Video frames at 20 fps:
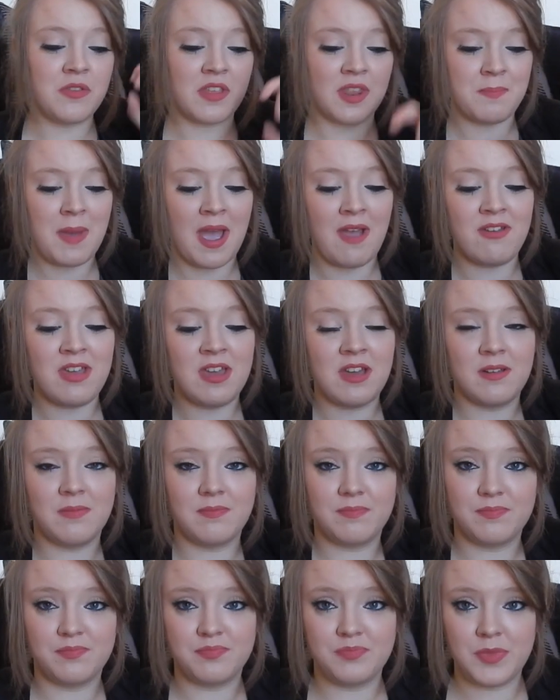was at the barrier,
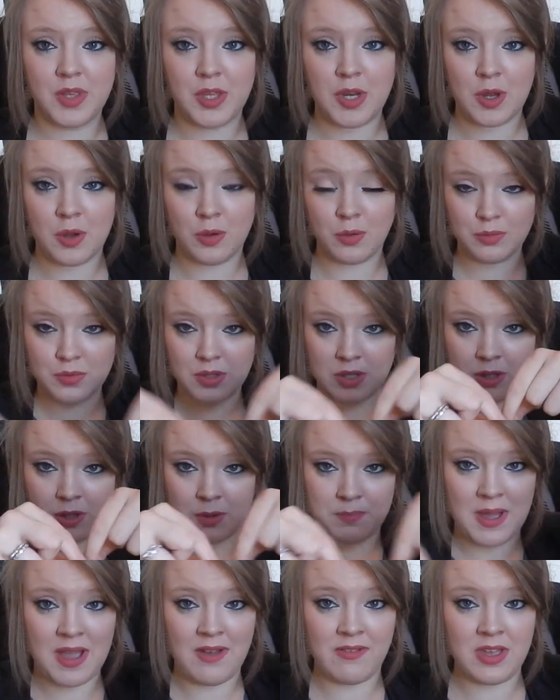you know, the
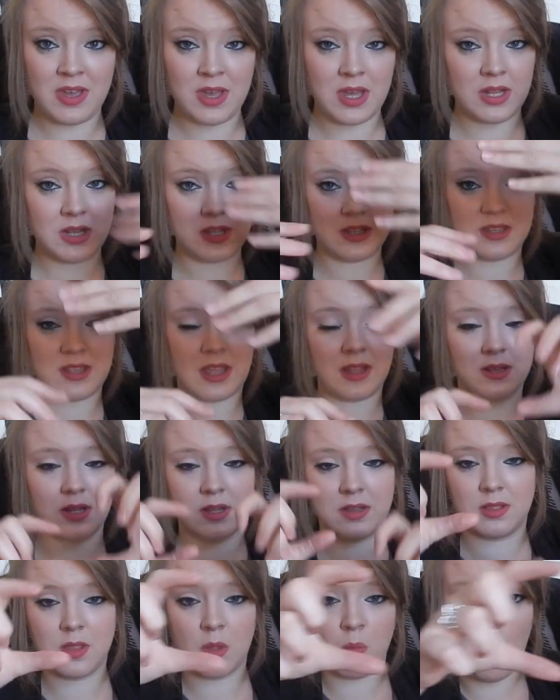little barrier, like
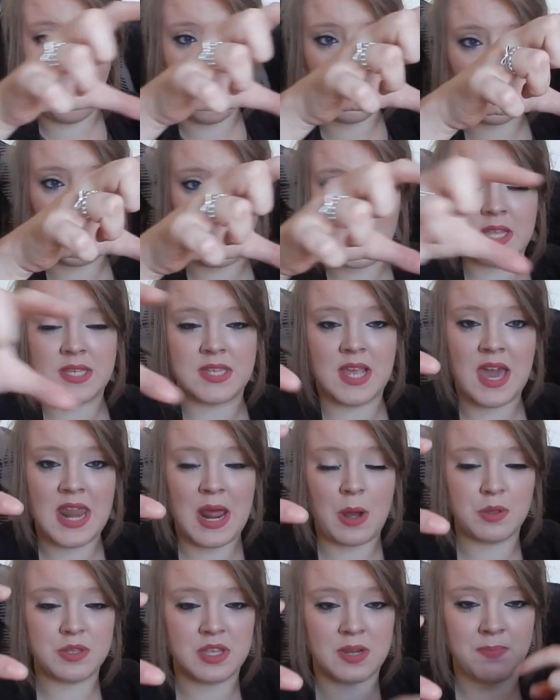the walkway's there,
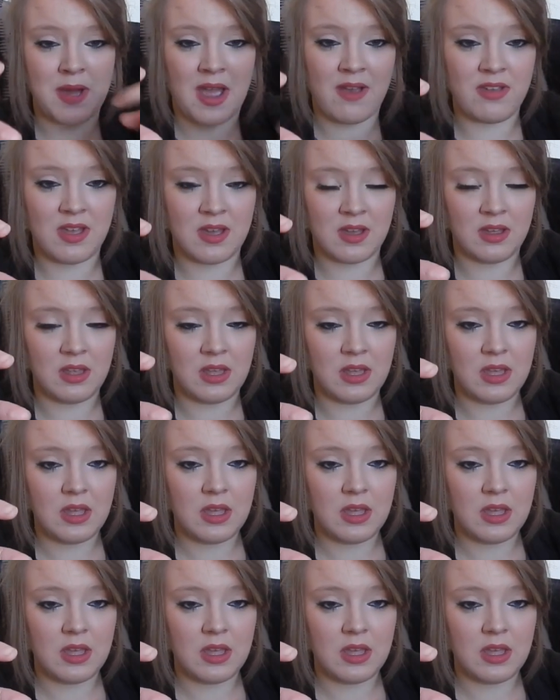and I was at the barrier,